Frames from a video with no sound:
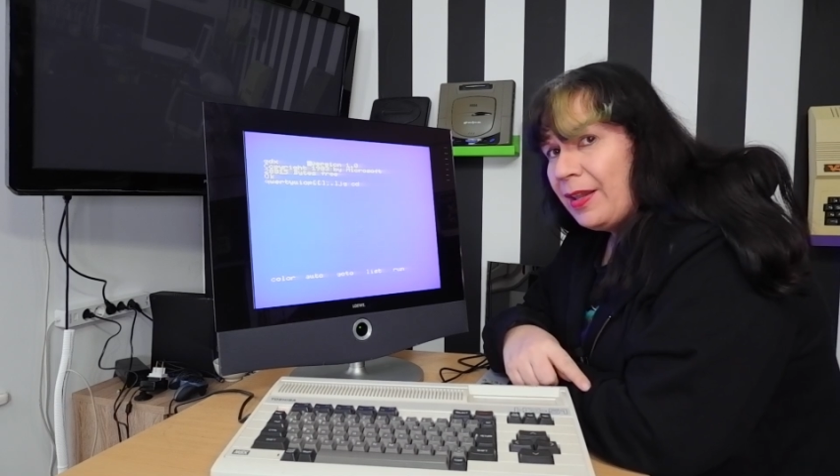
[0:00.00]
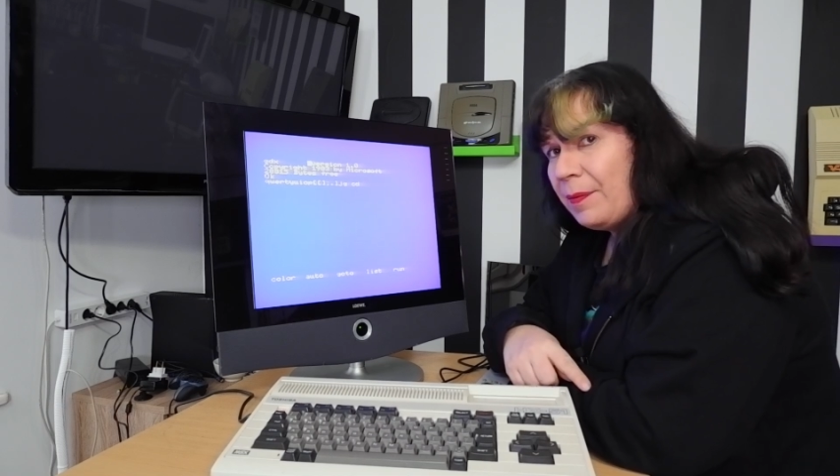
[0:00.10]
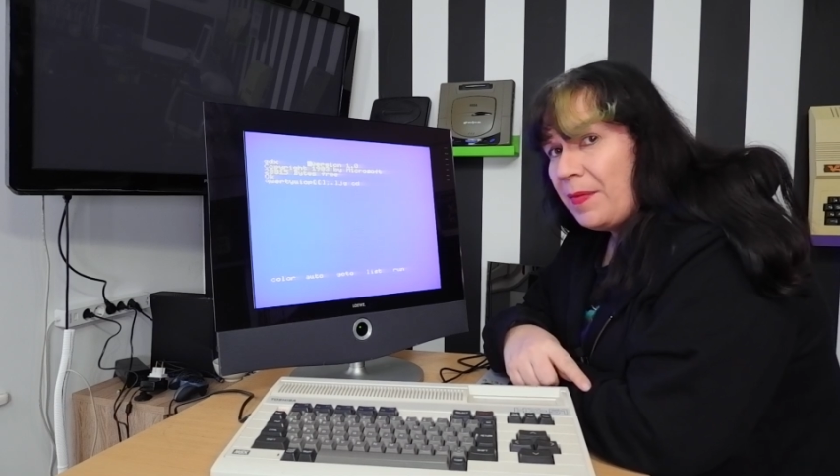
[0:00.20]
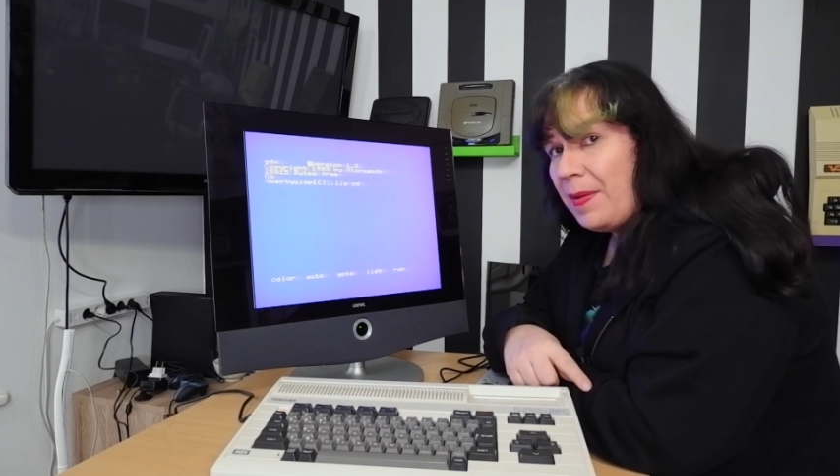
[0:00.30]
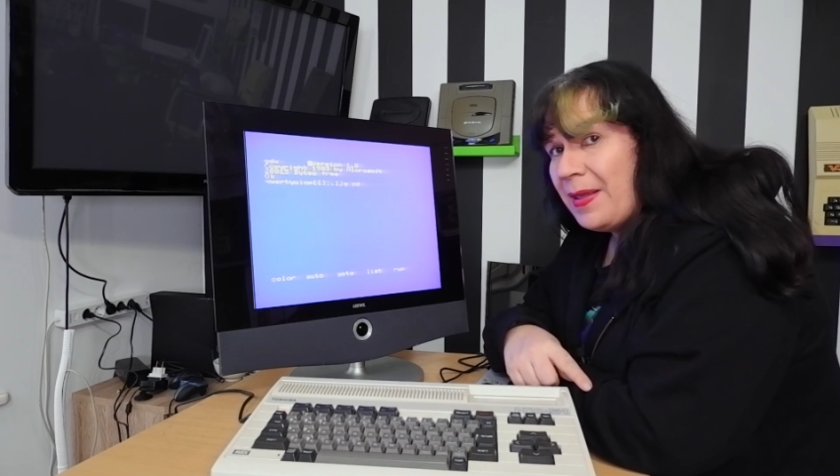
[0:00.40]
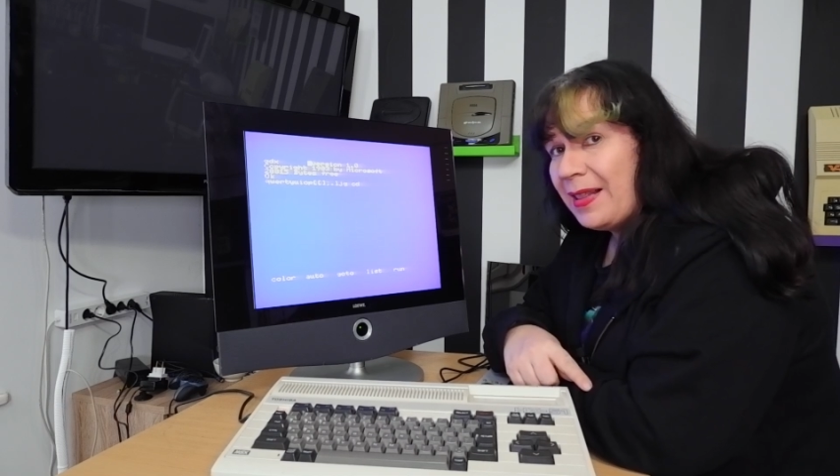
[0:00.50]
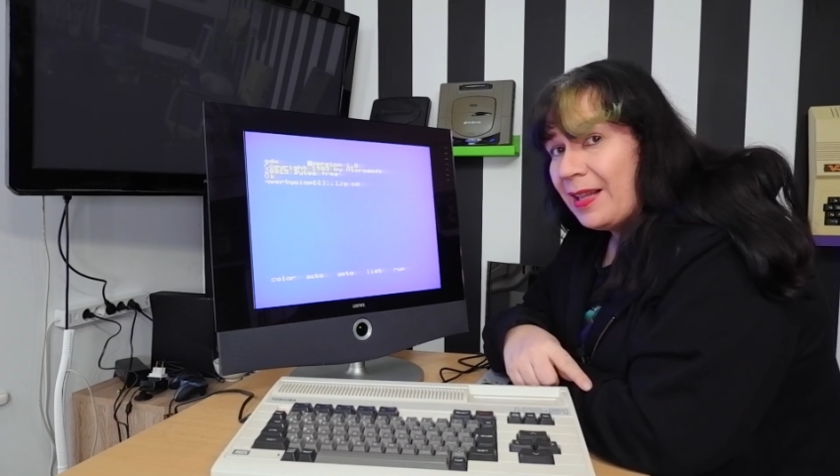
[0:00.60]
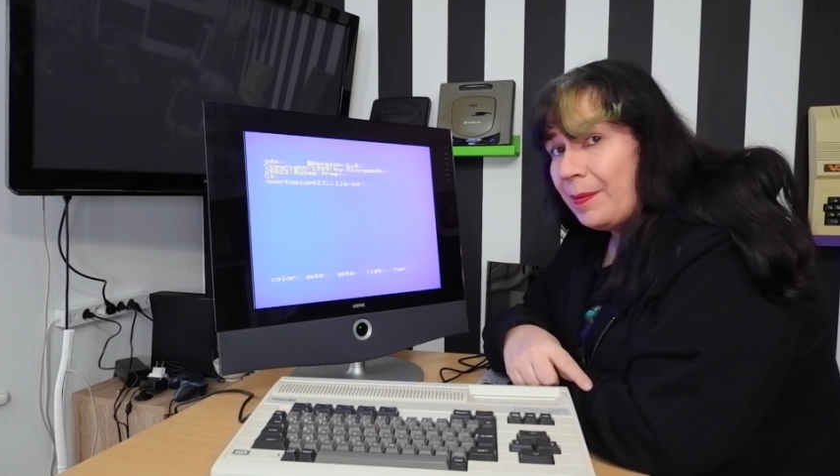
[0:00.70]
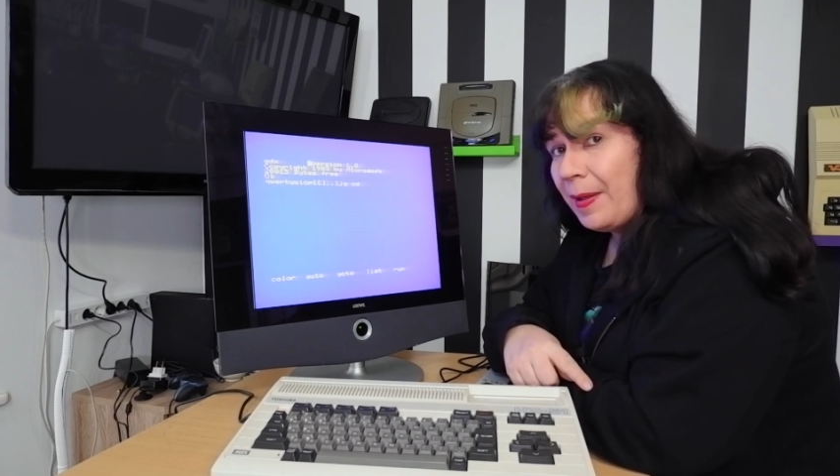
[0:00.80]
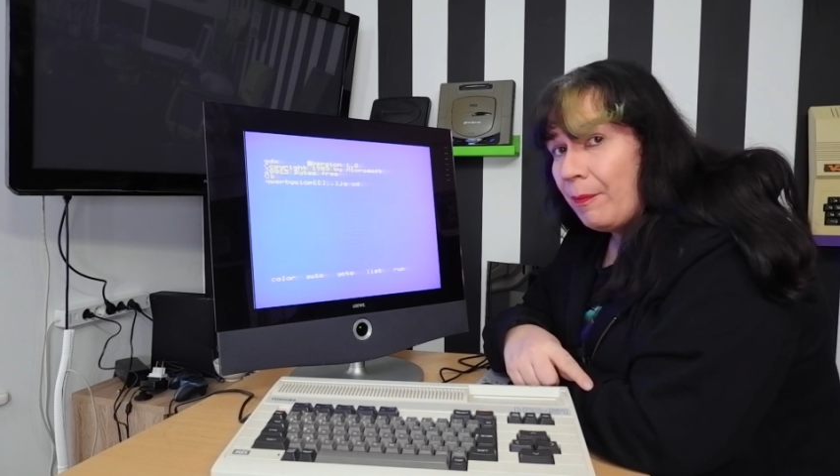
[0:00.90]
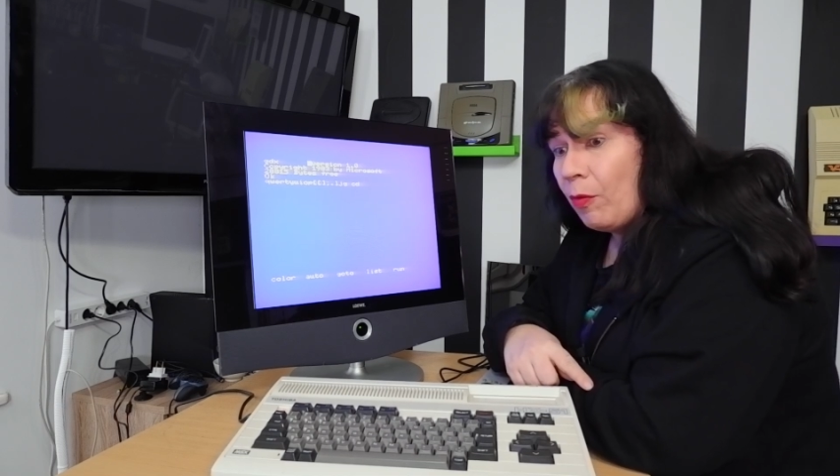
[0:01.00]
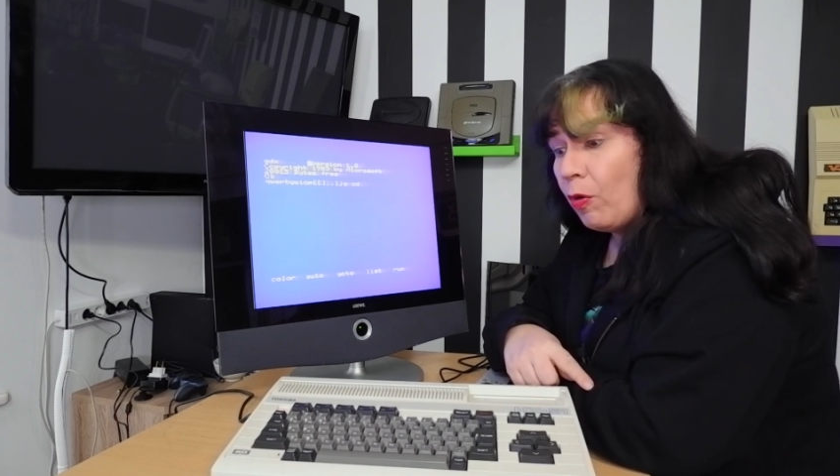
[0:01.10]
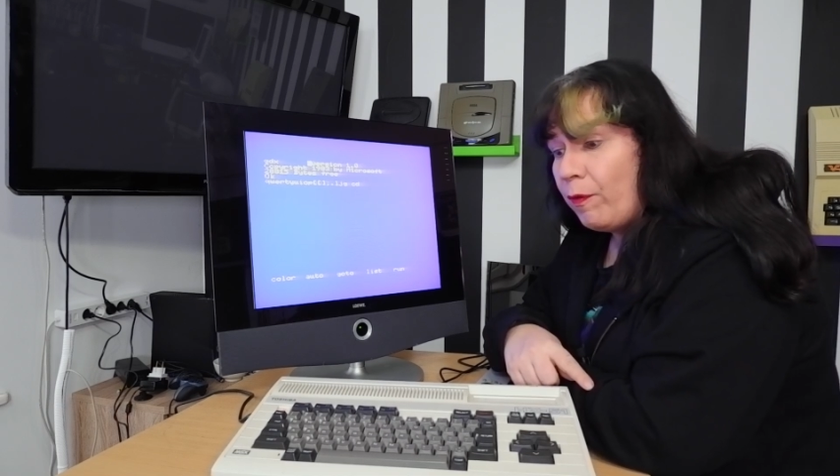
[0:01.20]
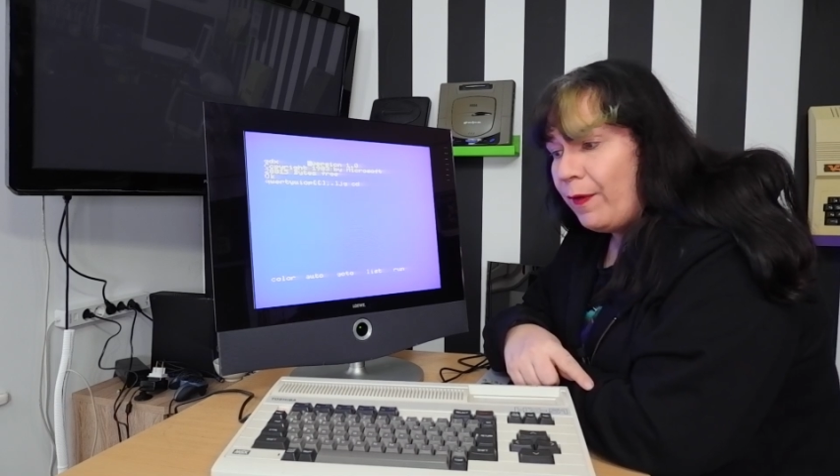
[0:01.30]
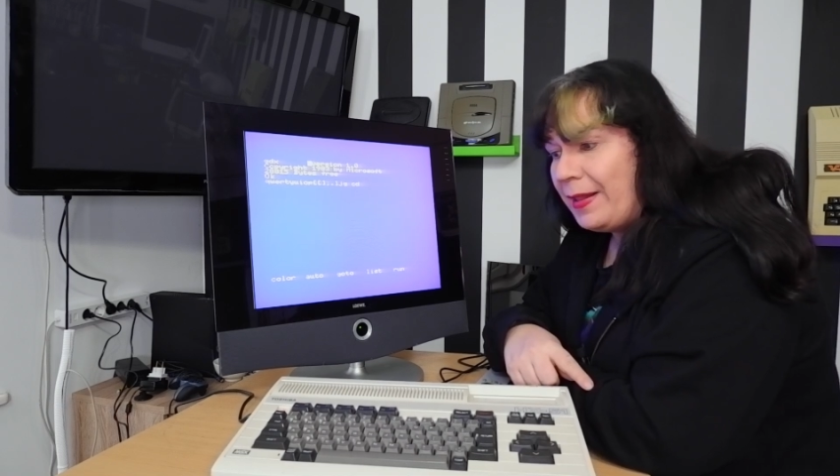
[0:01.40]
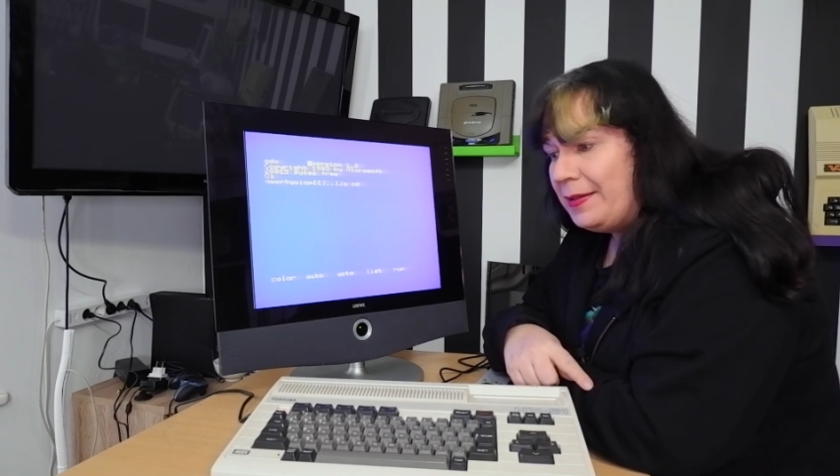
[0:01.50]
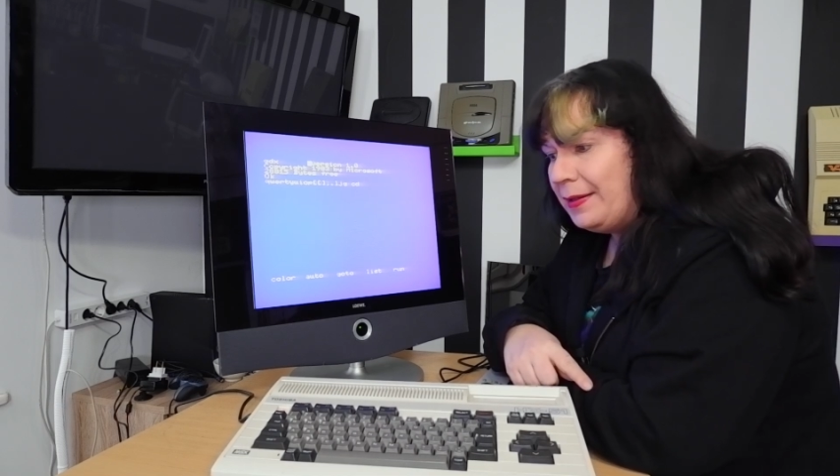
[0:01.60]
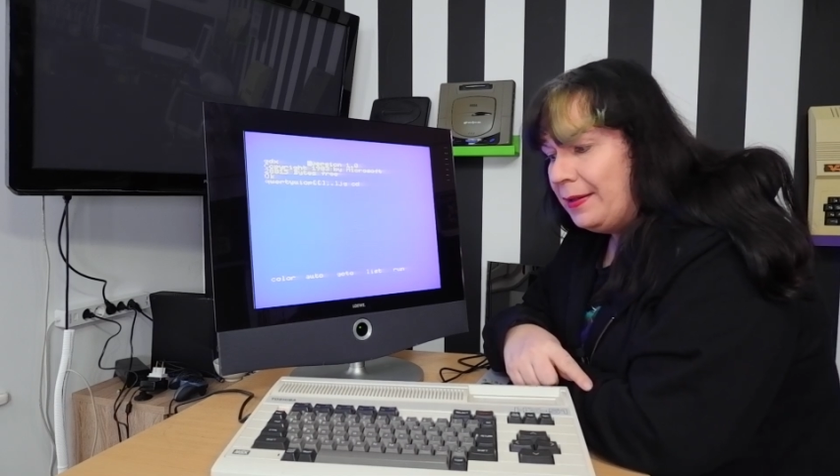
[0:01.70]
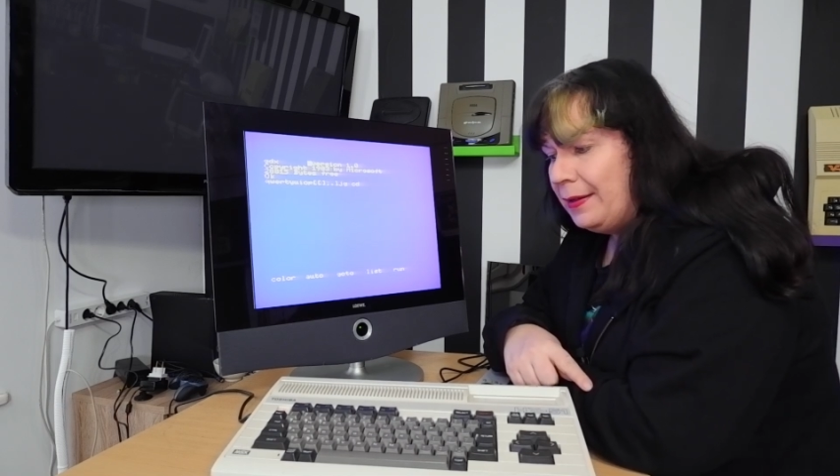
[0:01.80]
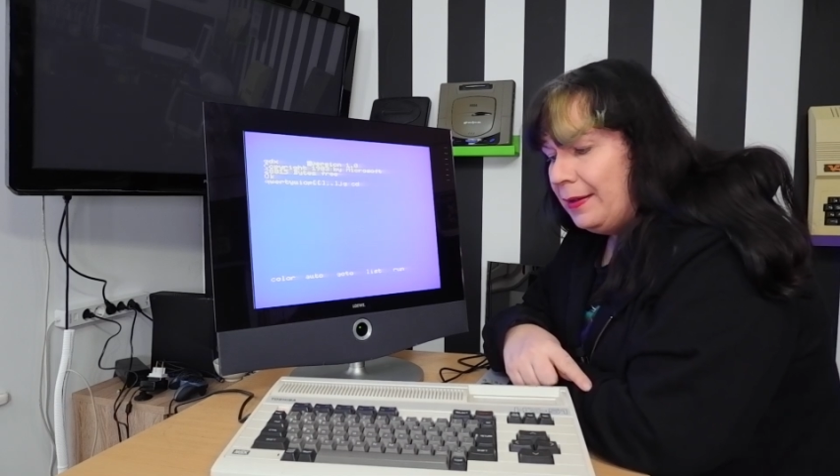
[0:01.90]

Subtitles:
that may be a little bit more fun